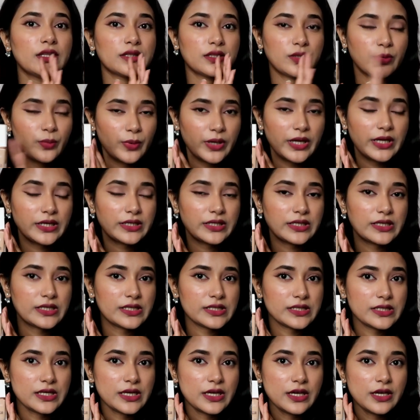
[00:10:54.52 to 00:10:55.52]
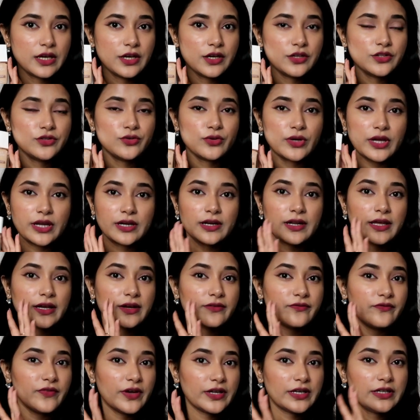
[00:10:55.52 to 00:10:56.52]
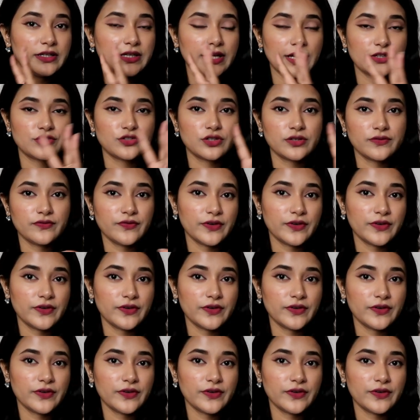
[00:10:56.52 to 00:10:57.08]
the way it is, you get like a very natural